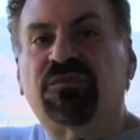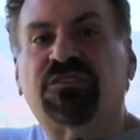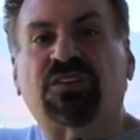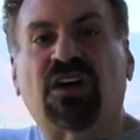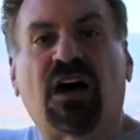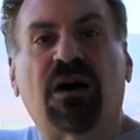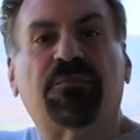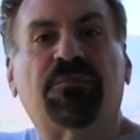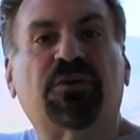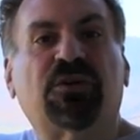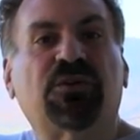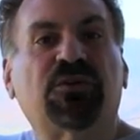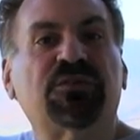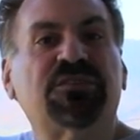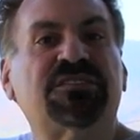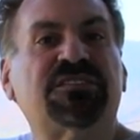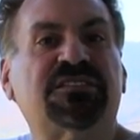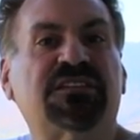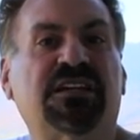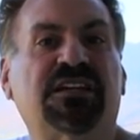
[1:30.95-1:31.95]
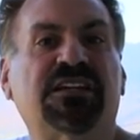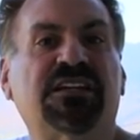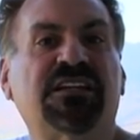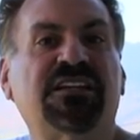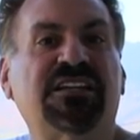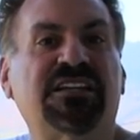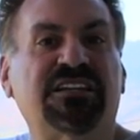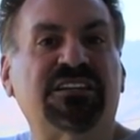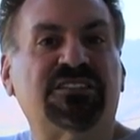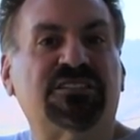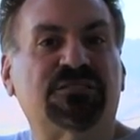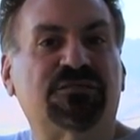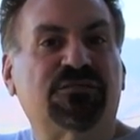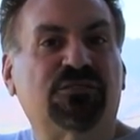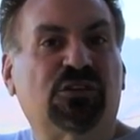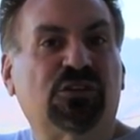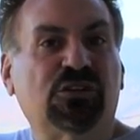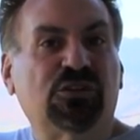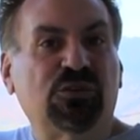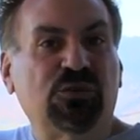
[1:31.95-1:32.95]
topical skin
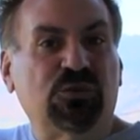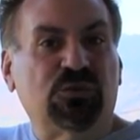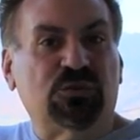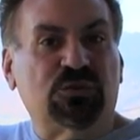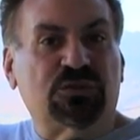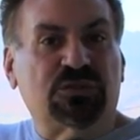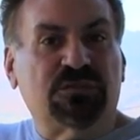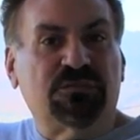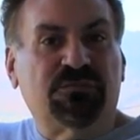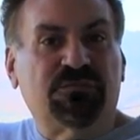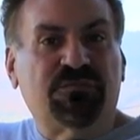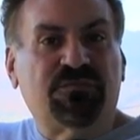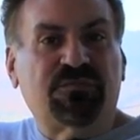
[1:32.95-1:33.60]
adhesive glues.